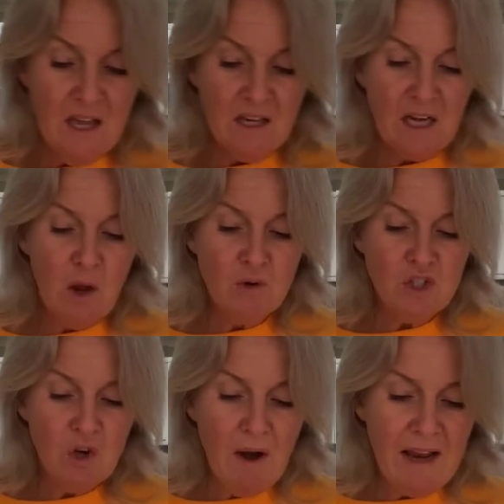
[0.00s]
close
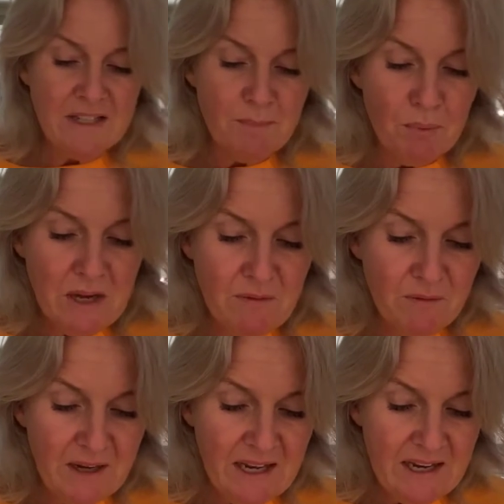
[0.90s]
your eyes
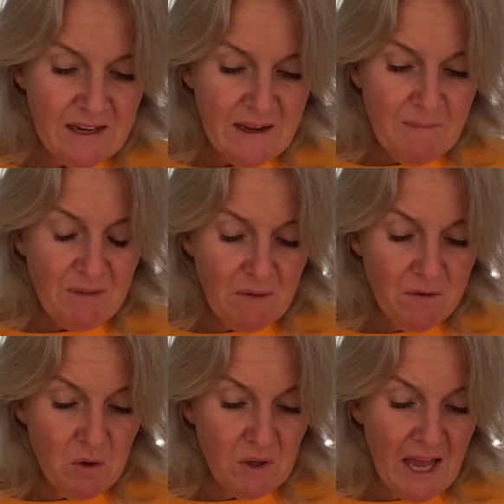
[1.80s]
briefly, if
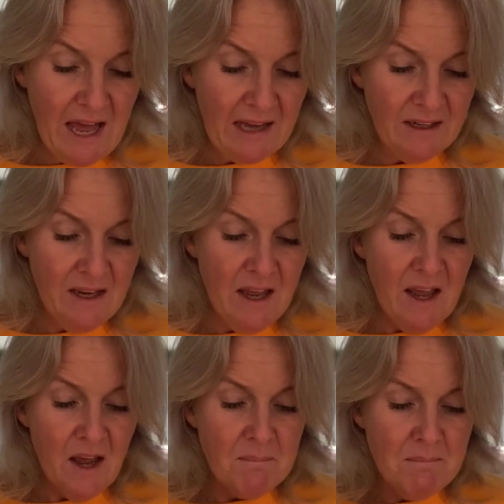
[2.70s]
you can,
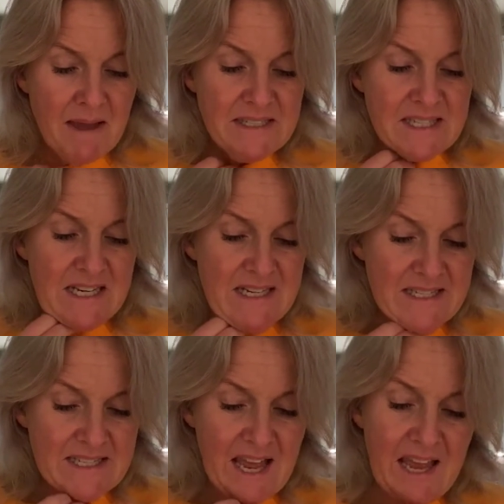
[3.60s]
and mentally
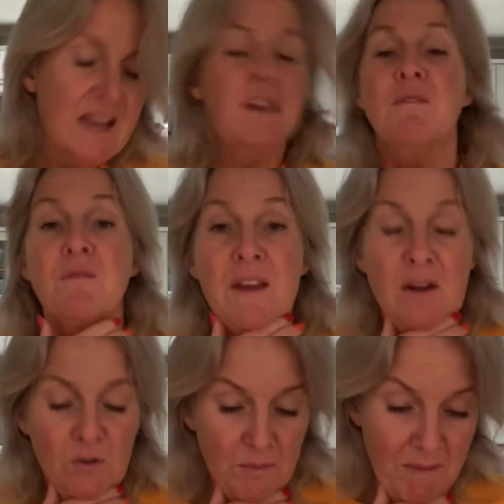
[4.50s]
say and
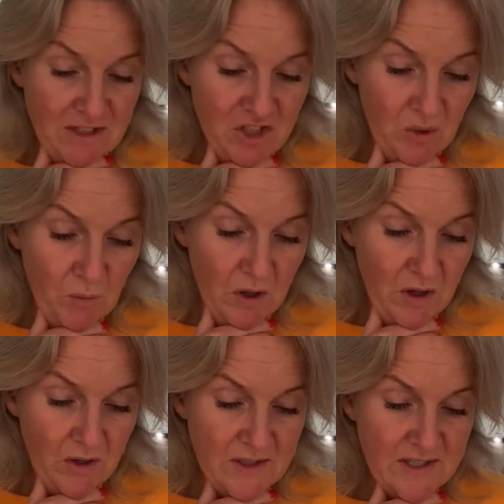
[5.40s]
feel the magic
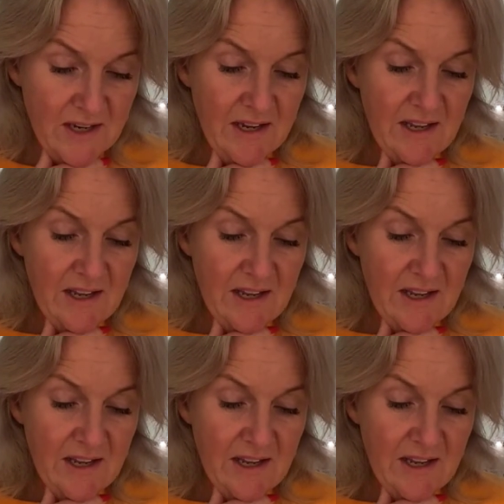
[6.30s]
words.